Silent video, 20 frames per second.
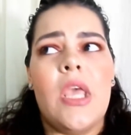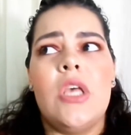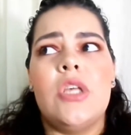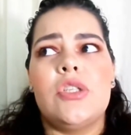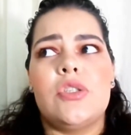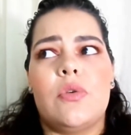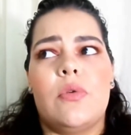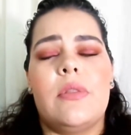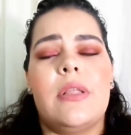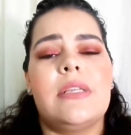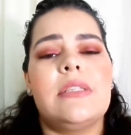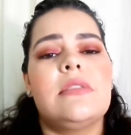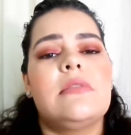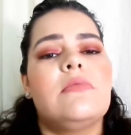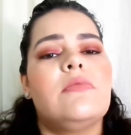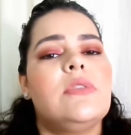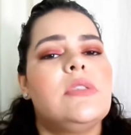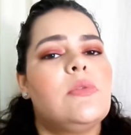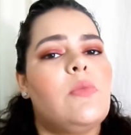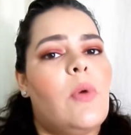So that's the
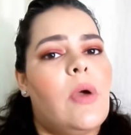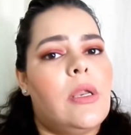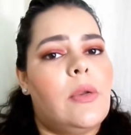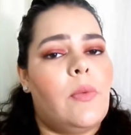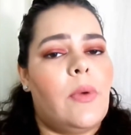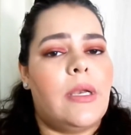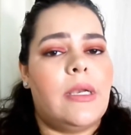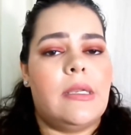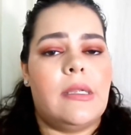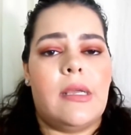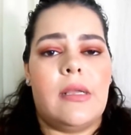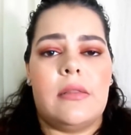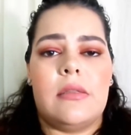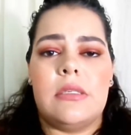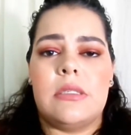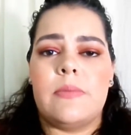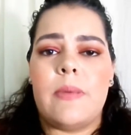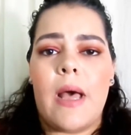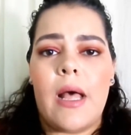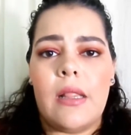reason why I wanted to get
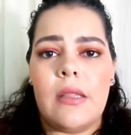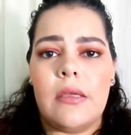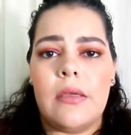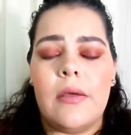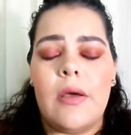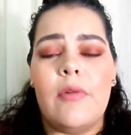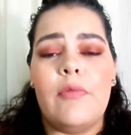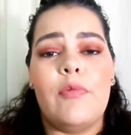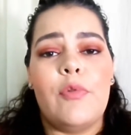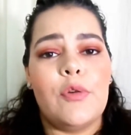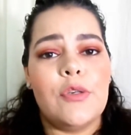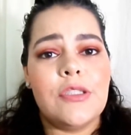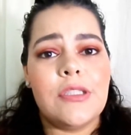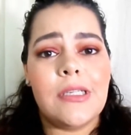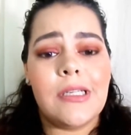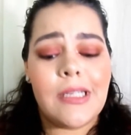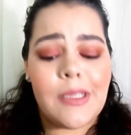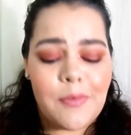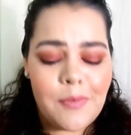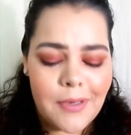this palette.
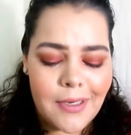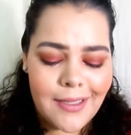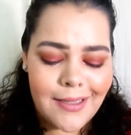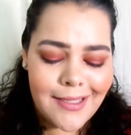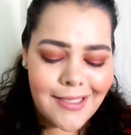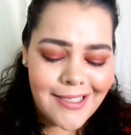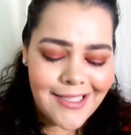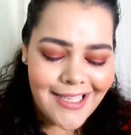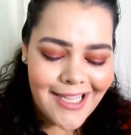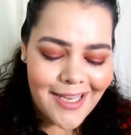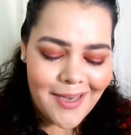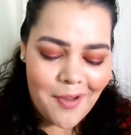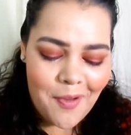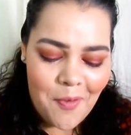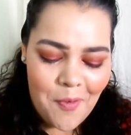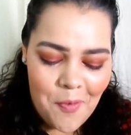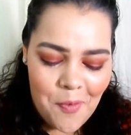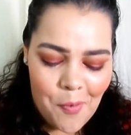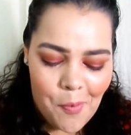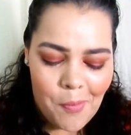Unfortunately, when I did get it
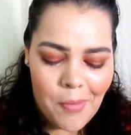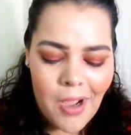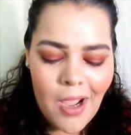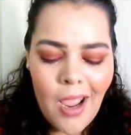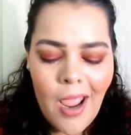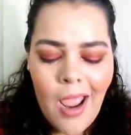home,